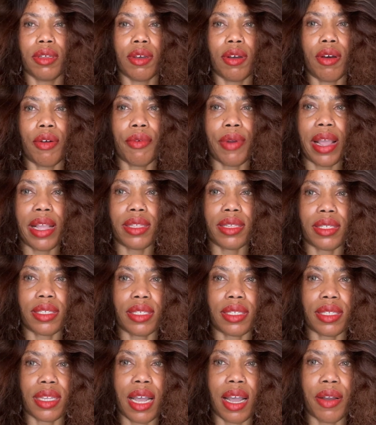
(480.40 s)
All right, this
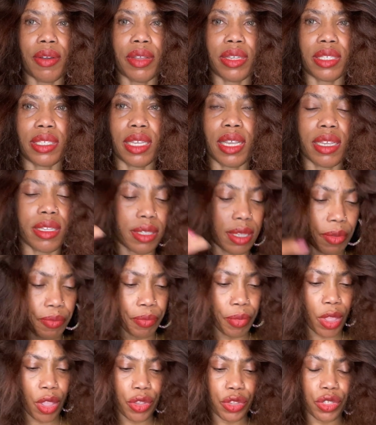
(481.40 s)
is how it is.
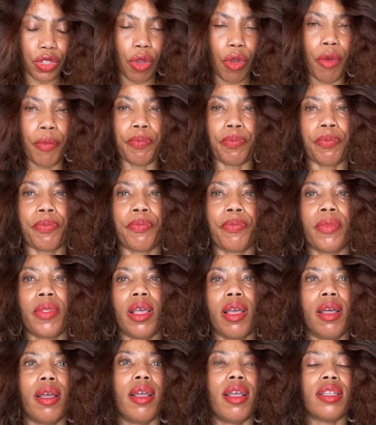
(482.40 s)
So
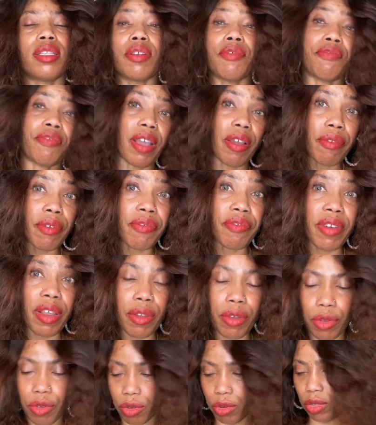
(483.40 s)
it's a very,
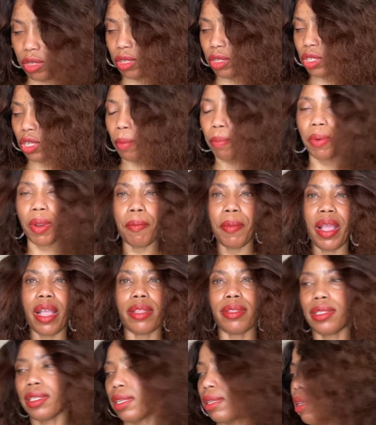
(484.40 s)
very good
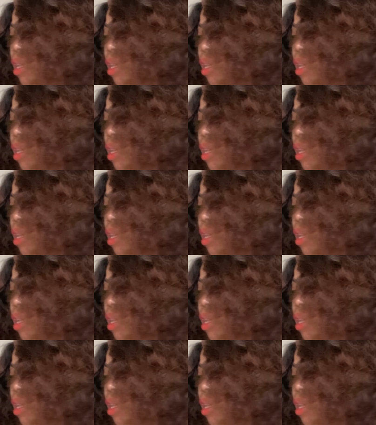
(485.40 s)
supplement.